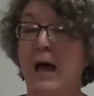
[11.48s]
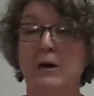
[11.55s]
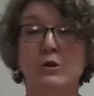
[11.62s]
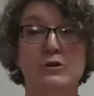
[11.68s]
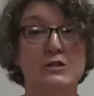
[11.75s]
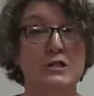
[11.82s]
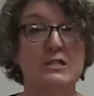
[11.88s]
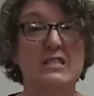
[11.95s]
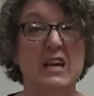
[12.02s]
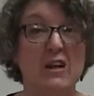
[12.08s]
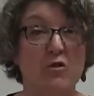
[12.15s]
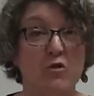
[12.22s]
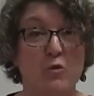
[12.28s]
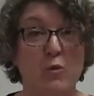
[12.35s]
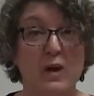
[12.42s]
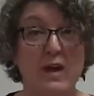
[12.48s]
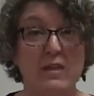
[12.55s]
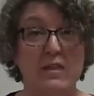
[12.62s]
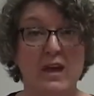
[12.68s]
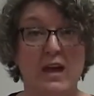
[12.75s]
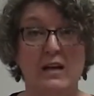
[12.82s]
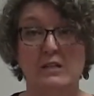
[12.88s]
and you just need three
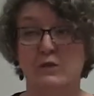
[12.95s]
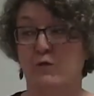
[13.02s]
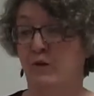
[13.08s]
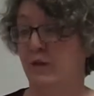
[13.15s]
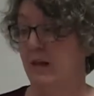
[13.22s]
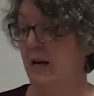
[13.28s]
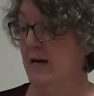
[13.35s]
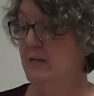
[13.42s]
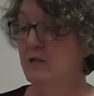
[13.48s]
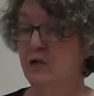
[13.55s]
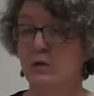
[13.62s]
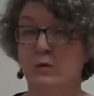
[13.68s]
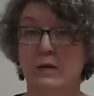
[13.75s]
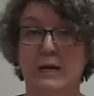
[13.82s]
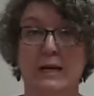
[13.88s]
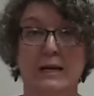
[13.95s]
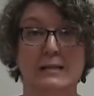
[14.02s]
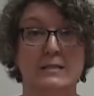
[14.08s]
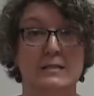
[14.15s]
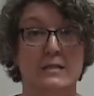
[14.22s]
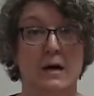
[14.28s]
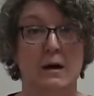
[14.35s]
things for this. You
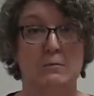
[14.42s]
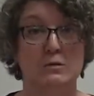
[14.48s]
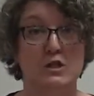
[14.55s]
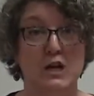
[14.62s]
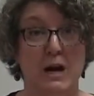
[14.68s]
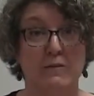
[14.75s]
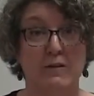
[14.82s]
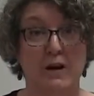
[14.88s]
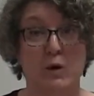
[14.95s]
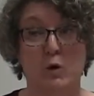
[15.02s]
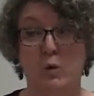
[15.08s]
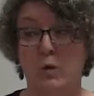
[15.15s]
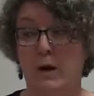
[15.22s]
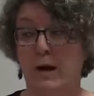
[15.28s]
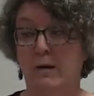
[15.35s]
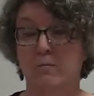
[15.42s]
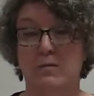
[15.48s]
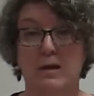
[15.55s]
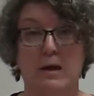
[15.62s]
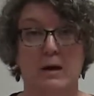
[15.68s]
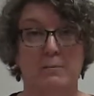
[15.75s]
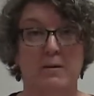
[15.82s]
need some shaving cream,
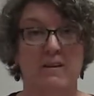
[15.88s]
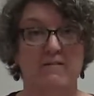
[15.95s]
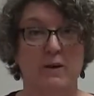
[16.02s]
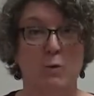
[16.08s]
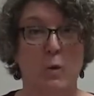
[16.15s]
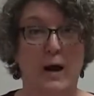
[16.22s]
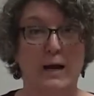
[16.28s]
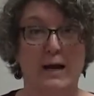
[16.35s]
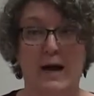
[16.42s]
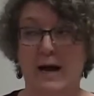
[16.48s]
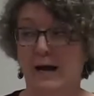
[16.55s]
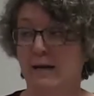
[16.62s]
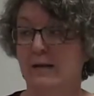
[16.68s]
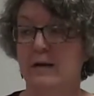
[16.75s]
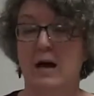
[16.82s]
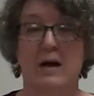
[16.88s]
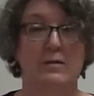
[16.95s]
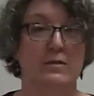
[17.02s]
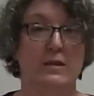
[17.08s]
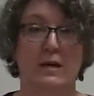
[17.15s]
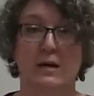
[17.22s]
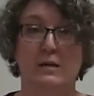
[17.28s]
the puffy white kind,
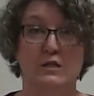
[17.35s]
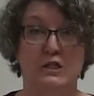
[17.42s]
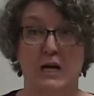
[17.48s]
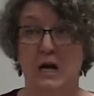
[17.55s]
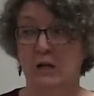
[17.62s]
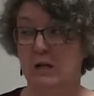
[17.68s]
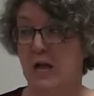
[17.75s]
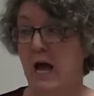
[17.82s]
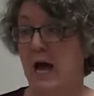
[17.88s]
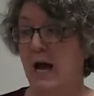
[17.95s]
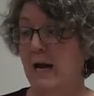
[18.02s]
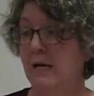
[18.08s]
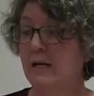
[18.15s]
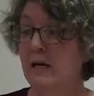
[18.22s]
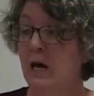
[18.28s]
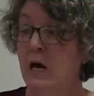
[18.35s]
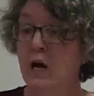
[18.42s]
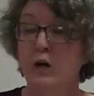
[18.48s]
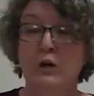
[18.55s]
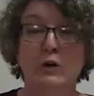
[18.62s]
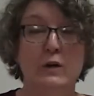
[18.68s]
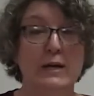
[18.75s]
not the gel kind.
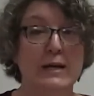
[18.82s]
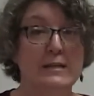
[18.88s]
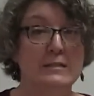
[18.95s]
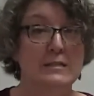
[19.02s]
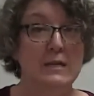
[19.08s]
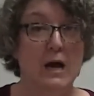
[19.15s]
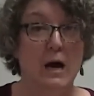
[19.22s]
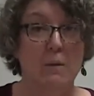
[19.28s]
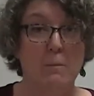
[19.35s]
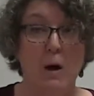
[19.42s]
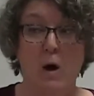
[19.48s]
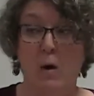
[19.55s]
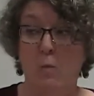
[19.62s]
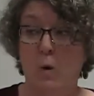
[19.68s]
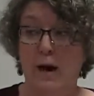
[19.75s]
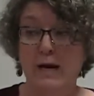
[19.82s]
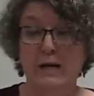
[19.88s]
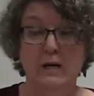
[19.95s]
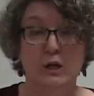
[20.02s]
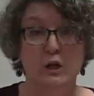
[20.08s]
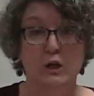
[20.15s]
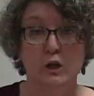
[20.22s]
You need some
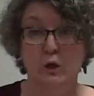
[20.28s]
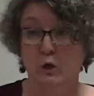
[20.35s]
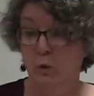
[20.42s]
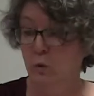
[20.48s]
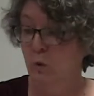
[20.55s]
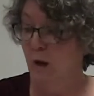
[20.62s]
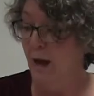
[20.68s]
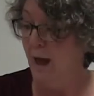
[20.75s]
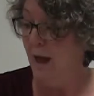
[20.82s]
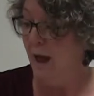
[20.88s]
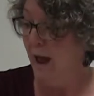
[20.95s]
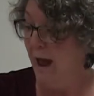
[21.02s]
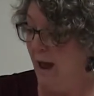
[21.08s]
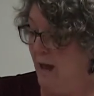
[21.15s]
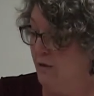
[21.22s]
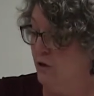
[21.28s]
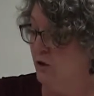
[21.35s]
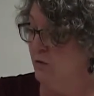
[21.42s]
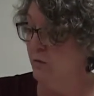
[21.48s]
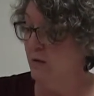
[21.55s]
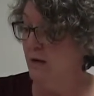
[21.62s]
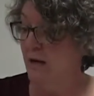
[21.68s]
white glue, and
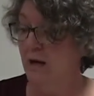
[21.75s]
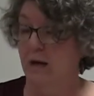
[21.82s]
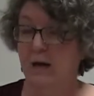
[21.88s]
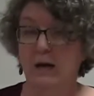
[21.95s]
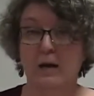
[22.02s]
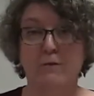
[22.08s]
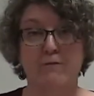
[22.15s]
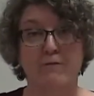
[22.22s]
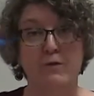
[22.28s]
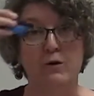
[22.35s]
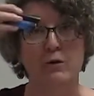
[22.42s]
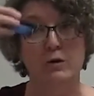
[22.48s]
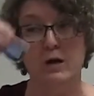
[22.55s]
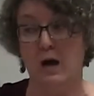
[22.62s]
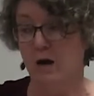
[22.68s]
you need food